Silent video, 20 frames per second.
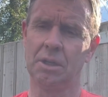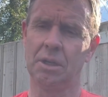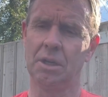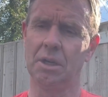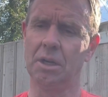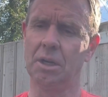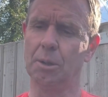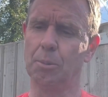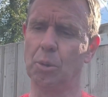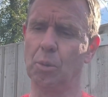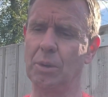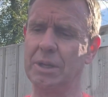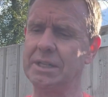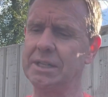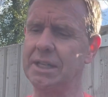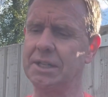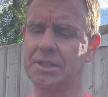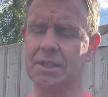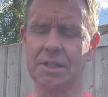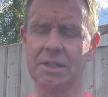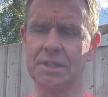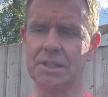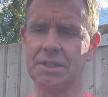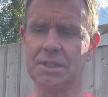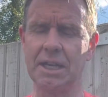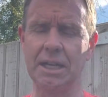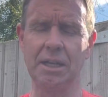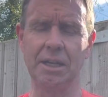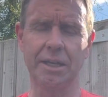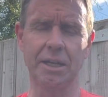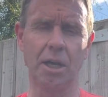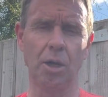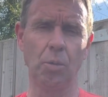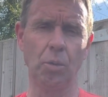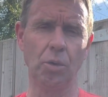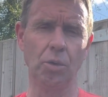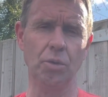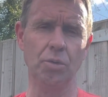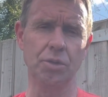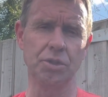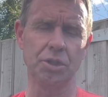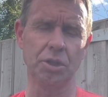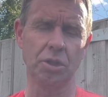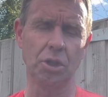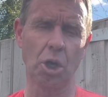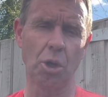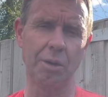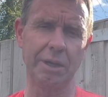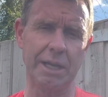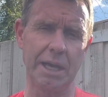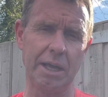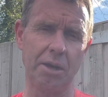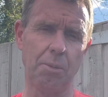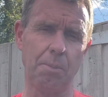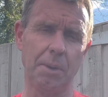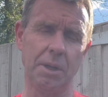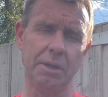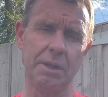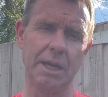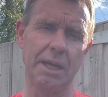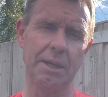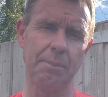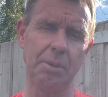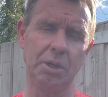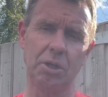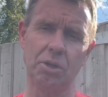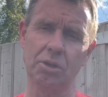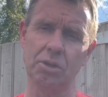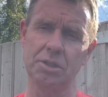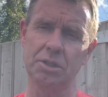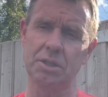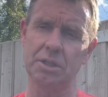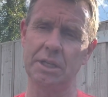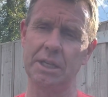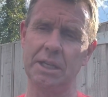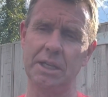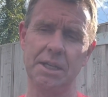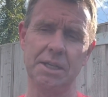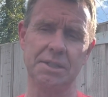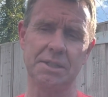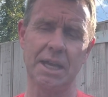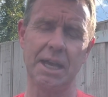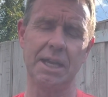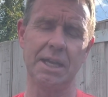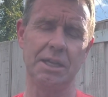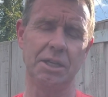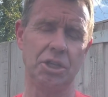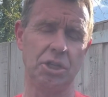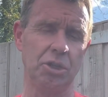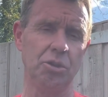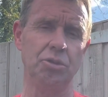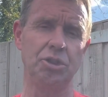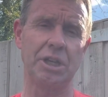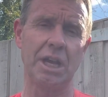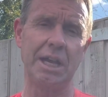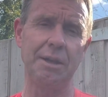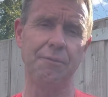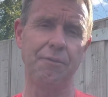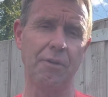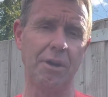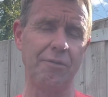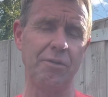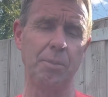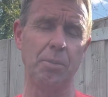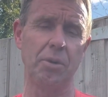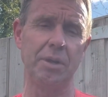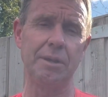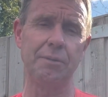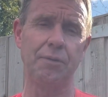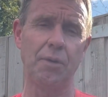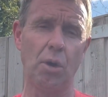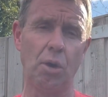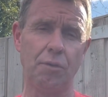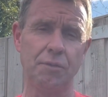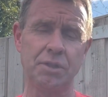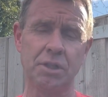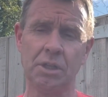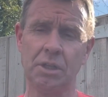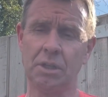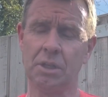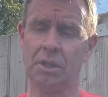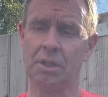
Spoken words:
but we need to, as I say, lick our wounds and go again on Monday, because it is a huge game for everybody involved.